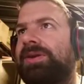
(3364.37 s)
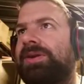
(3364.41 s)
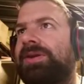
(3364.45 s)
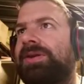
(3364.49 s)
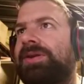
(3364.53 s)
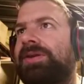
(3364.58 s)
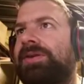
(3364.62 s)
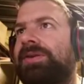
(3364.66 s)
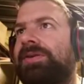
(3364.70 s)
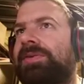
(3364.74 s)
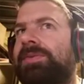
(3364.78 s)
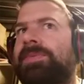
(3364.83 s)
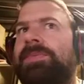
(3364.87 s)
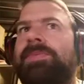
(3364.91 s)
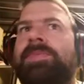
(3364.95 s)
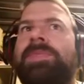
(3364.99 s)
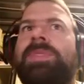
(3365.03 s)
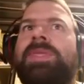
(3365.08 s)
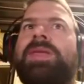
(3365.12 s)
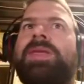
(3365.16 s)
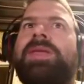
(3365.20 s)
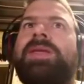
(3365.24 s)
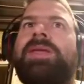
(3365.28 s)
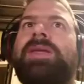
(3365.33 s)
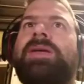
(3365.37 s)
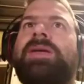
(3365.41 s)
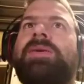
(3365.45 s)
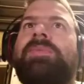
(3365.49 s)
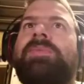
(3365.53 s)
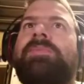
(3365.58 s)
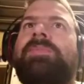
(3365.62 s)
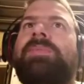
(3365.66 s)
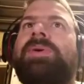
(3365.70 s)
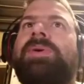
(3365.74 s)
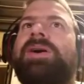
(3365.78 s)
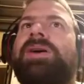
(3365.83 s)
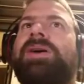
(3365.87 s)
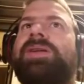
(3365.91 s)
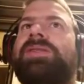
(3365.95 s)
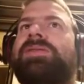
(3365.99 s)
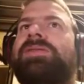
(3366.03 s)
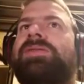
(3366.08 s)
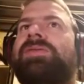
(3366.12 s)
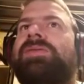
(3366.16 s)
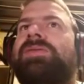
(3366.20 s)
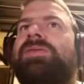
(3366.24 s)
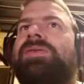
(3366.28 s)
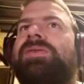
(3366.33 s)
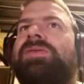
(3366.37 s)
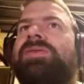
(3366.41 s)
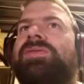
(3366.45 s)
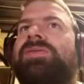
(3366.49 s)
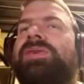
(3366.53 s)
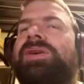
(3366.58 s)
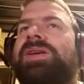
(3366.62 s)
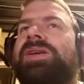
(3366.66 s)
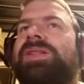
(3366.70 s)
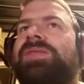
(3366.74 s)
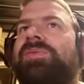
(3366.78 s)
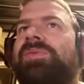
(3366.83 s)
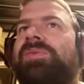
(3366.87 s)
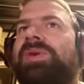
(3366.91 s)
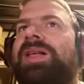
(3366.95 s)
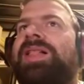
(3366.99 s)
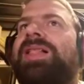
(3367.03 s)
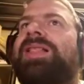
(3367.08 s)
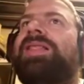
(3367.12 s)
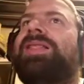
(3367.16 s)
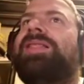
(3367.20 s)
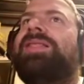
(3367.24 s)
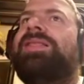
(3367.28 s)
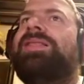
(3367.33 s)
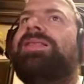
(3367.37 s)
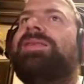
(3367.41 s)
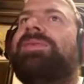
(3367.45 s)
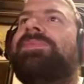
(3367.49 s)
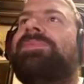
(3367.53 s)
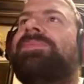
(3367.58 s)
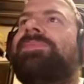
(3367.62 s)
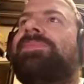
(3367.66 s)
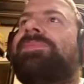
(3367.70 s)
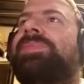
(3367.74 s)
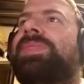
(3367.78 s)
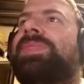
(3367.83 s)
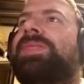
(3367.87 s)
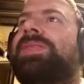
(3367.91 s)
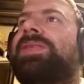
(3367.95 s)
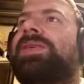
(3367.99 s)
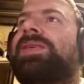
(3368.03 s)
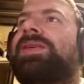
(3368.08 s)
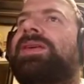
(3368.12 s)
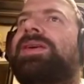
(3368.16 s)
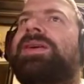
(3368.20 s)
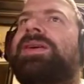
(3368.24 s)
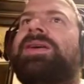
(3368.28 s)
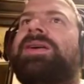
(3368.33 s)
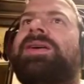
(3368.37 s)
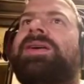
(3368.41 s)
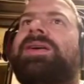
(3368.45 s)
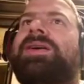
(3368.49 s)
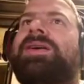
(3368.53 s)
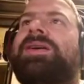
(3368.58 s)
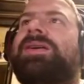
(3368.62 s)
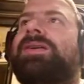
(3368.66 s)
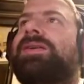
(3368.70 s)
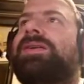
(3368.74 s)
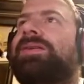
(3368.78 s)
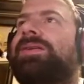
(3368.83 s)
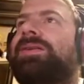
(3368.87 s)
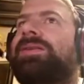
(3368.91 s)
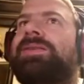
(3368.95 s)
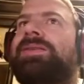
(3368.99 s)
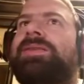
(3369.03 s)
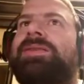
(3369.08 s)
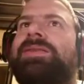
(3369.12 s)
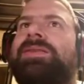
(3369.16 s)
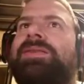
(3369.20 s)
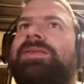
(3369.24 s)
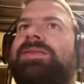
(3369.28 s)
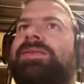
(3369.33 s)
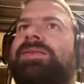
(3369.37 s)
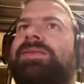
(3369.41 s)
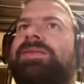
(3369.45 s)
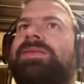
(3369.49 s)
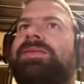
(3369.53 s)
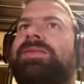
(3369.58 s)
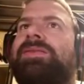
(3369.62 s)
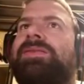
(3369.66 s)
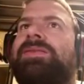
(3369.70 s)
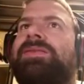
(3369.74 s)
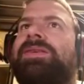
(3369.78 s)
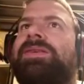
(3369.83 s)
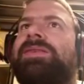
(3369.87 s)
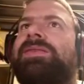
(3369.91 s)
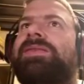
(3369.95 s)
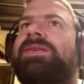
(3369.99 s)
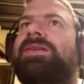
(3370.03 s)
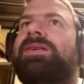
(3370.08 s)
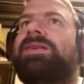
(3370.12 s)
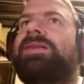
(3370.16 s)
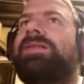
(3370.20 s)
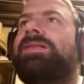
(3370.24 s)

I see what you're doing there. I like what you're doing. But you're not doing it well.